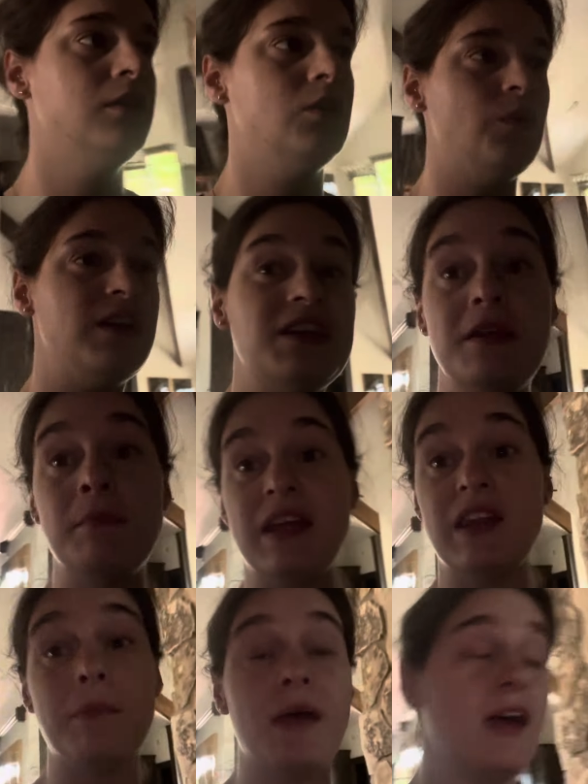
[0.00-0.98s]
We did make
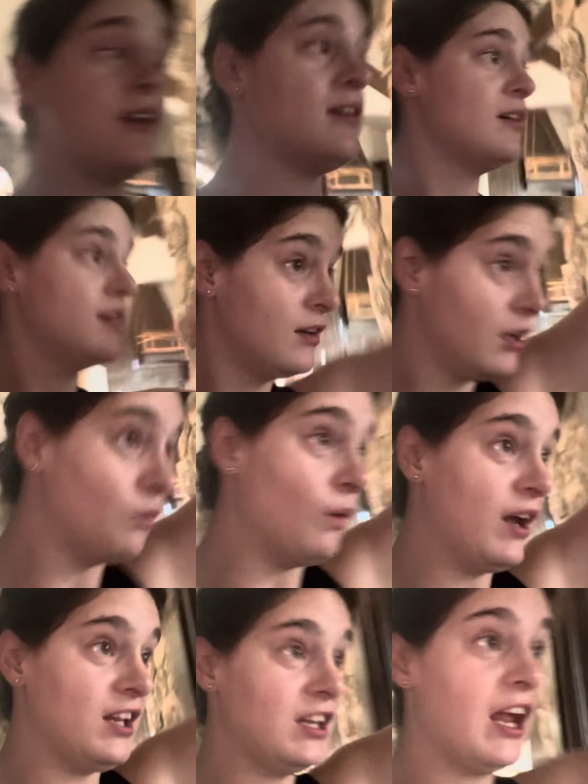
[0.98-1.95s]
the bed,
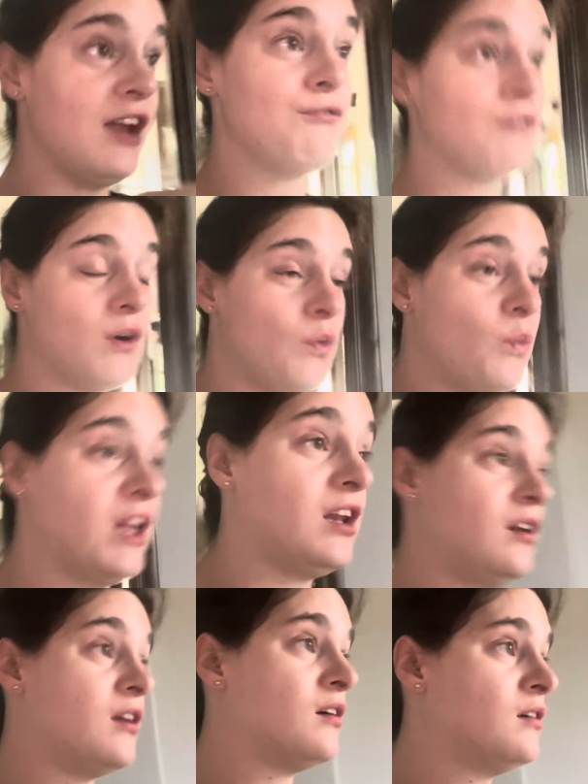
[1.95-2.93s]
way yay for a
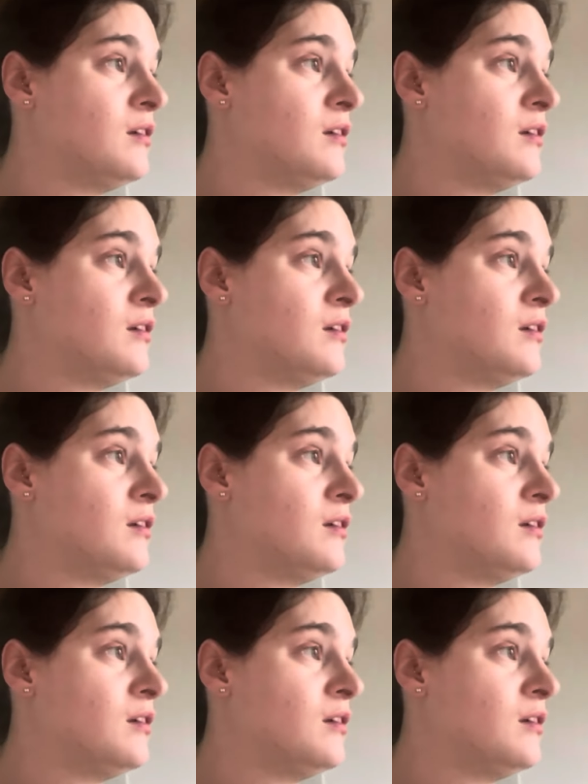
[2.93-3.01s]
win.